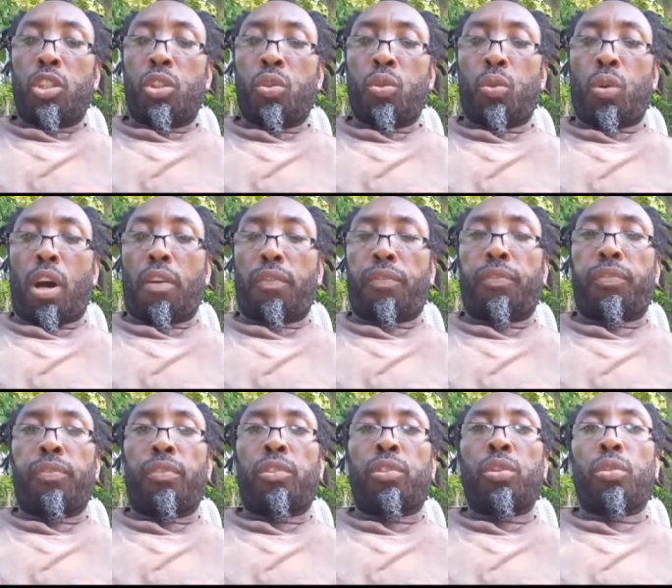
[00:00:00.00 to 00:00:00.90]
you have
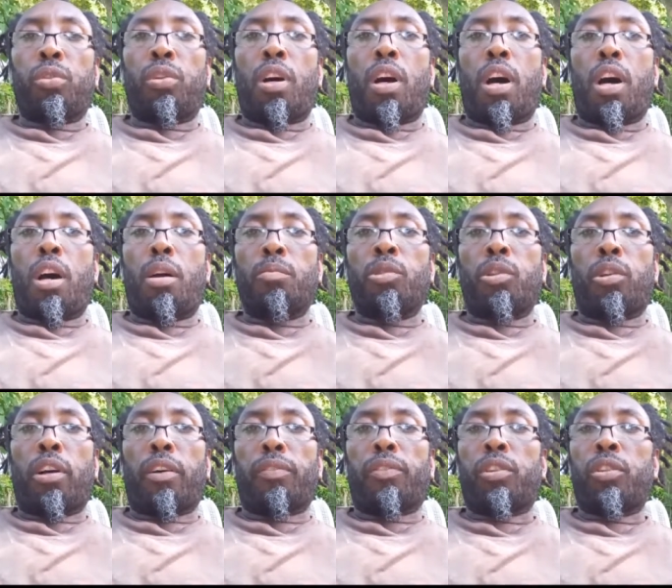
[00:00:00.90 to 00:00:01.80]
to um you
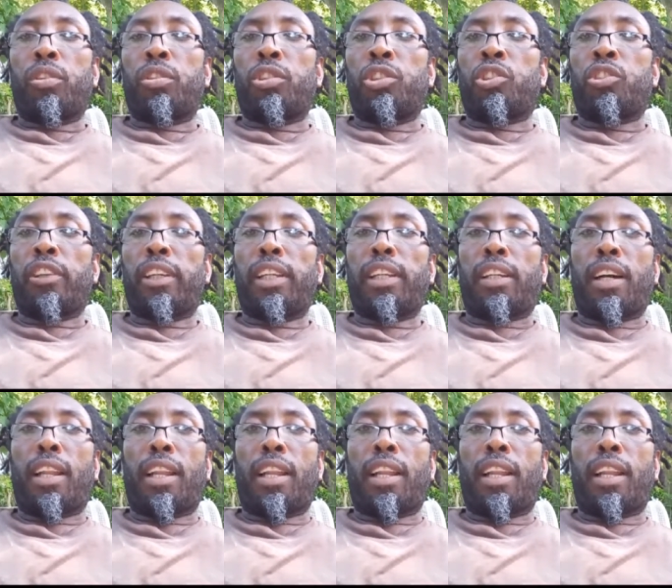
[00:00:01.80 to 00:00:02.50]
have to drink